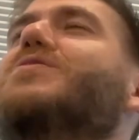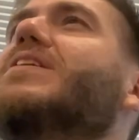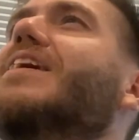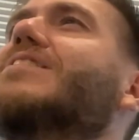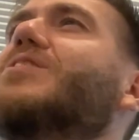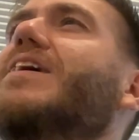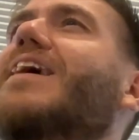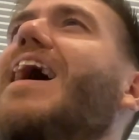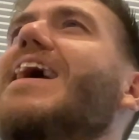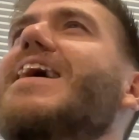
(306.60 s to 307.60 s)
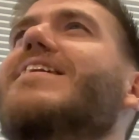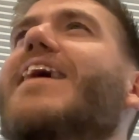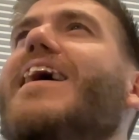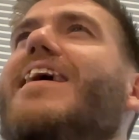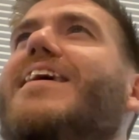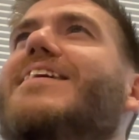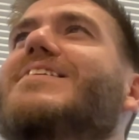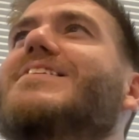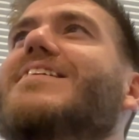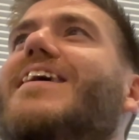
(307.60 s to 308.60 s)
you feel like, so like I had a